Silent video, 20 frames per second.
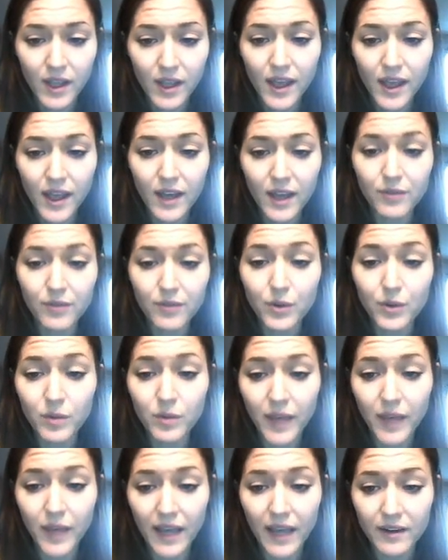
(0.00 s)
Everyone
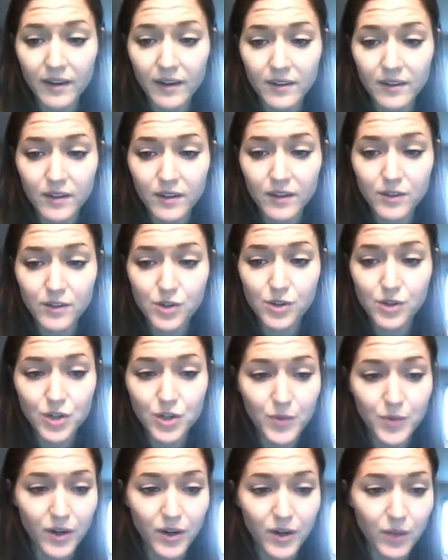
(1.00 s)
panicked. A search
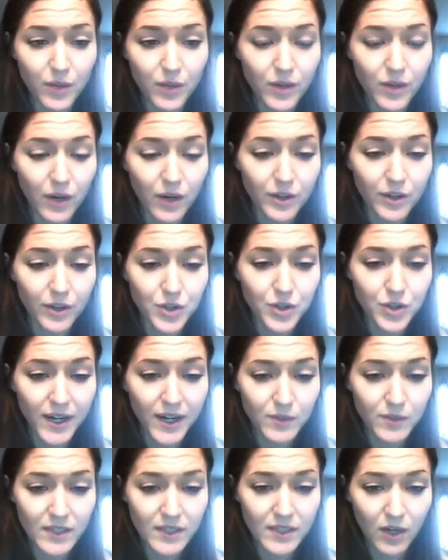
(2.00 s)
party went out and tracked
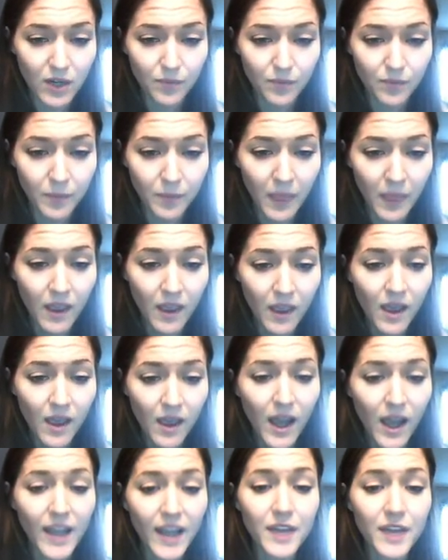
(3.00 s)
me down.
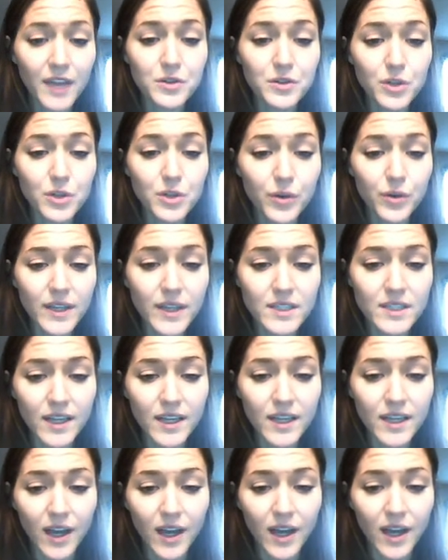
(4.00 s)
I had no
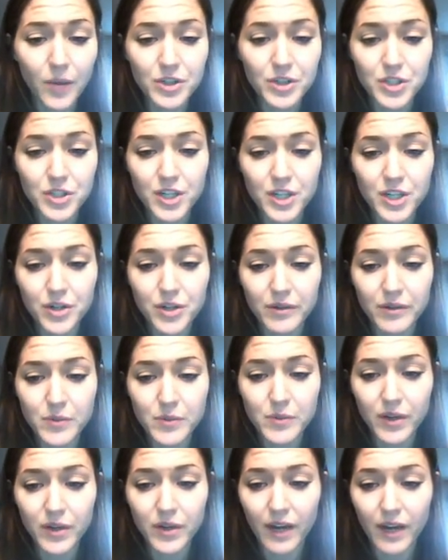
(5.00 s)
idea how much danger I was
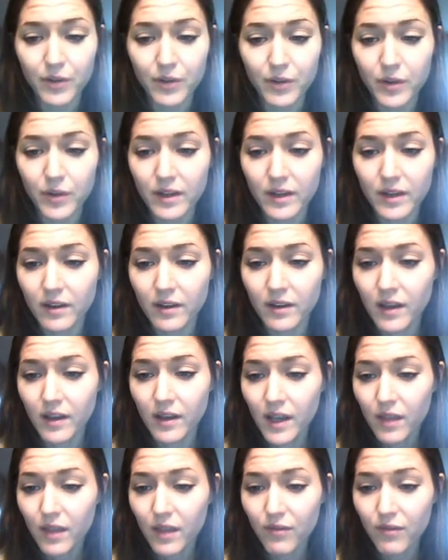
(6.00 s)
putting everyone in.
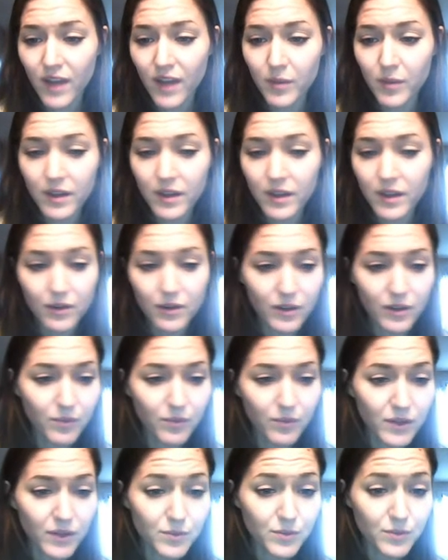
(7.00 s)
The family could have
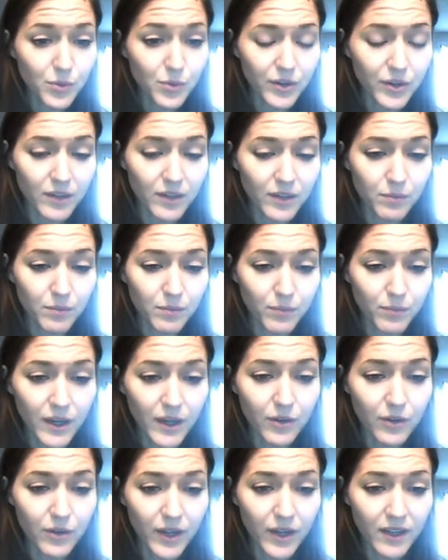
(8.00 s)
been deported. My
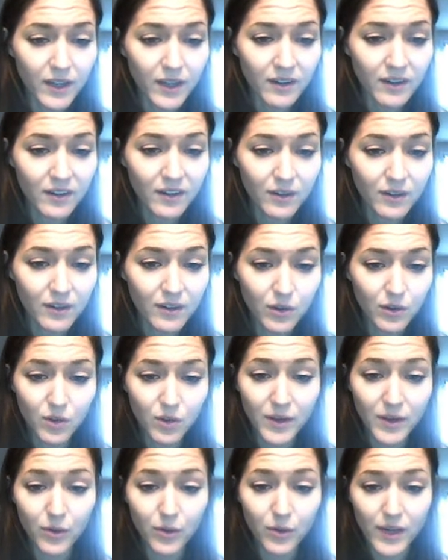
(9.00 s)
gran could have
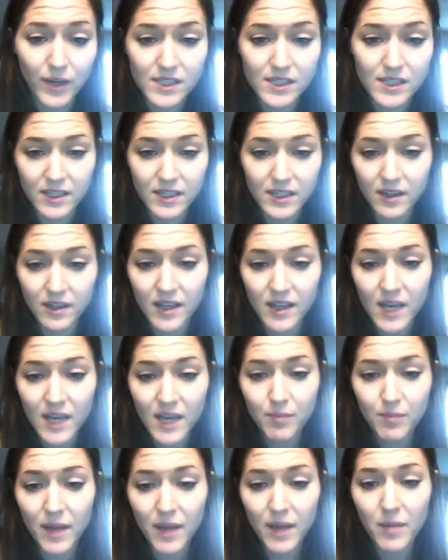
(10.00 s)
been arrested.
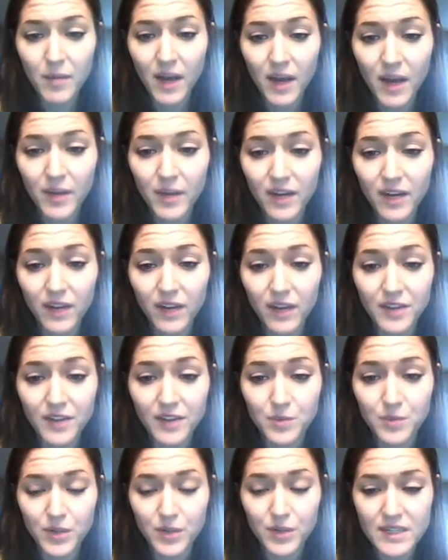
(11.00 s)
My mom might have gone to
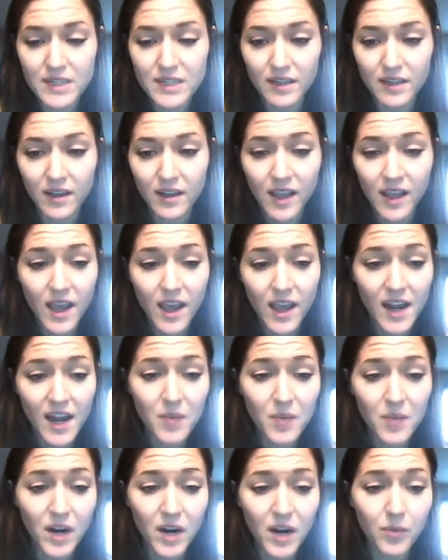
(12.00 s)
prison, and I
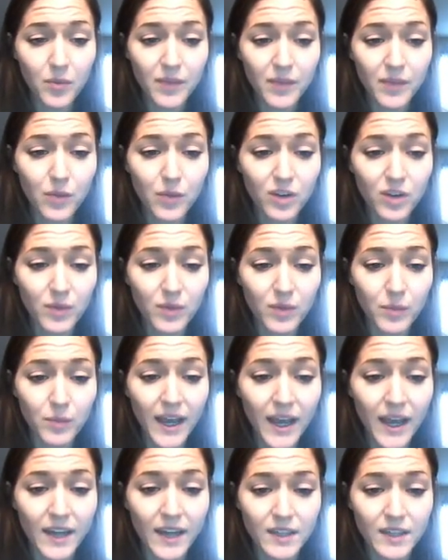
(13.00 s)
probably would have been
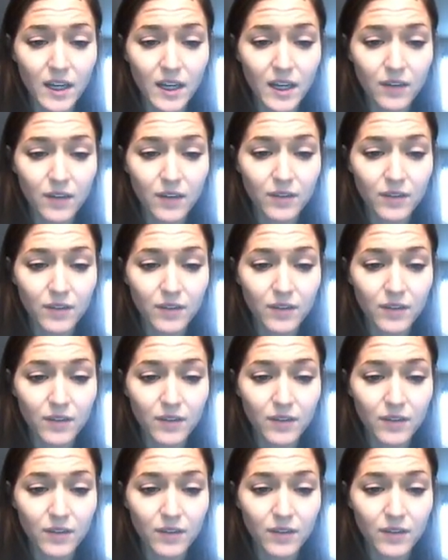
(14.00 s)
packed off